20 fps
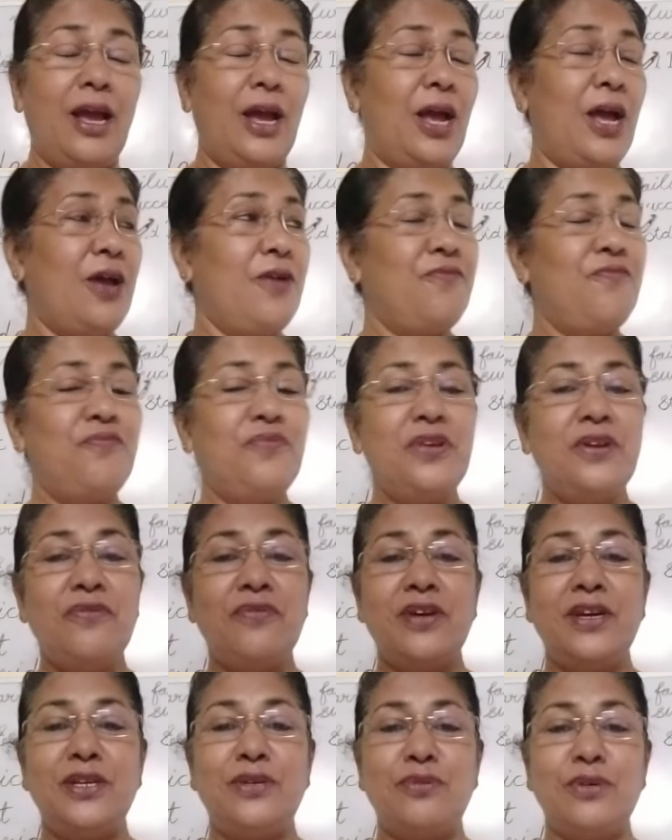
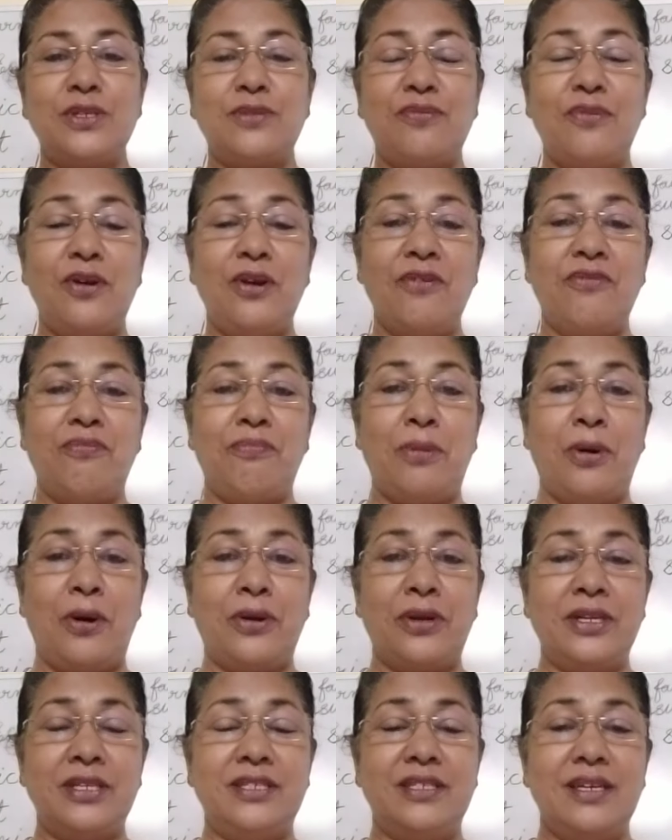Everywhere it was full of
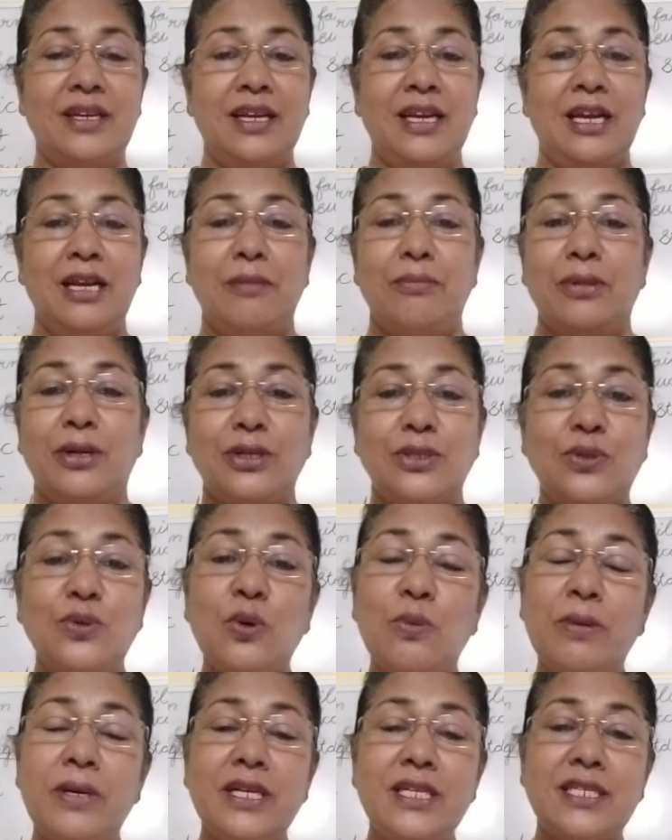porridge because
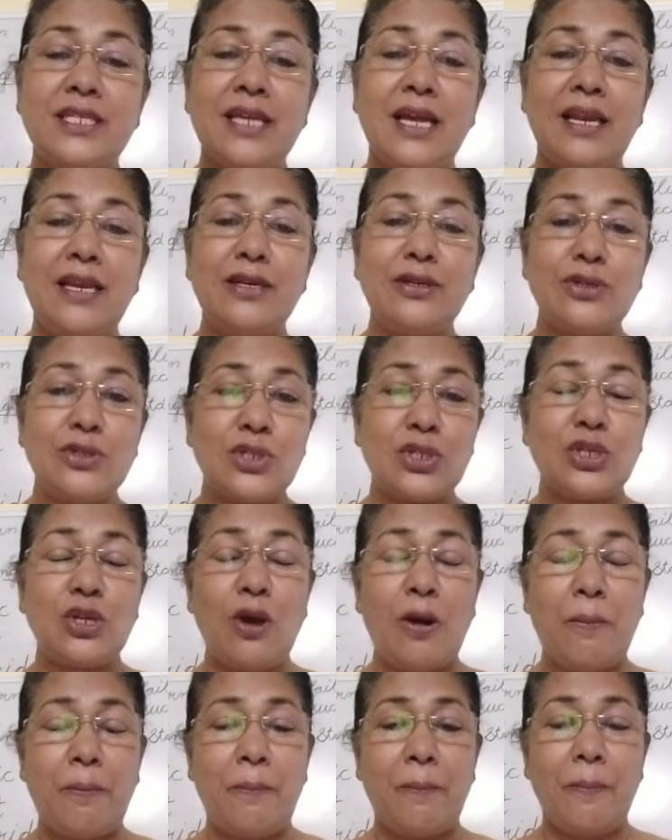nobody is telling to
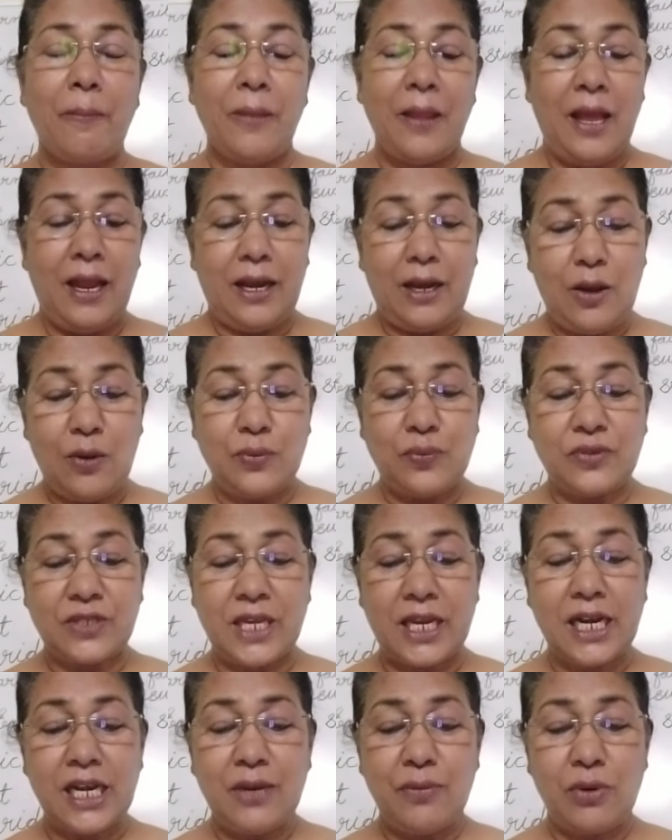stop. Now
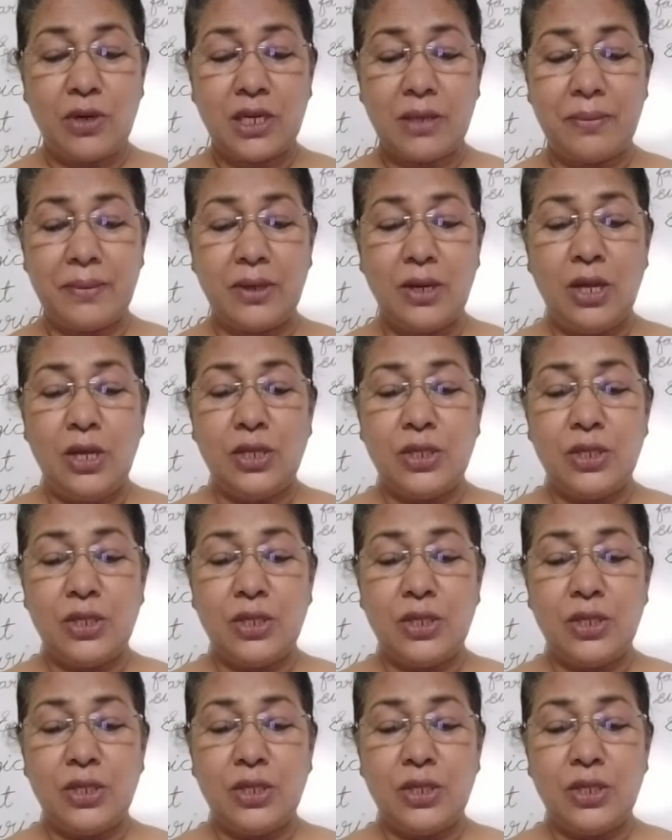suddenly what happened?